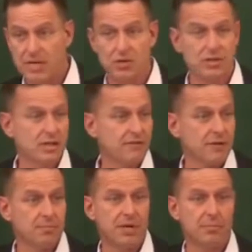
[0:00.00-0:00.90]
we measure
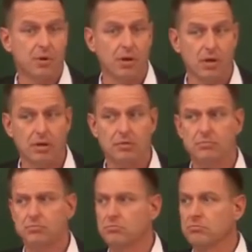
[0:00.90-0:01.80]
different people,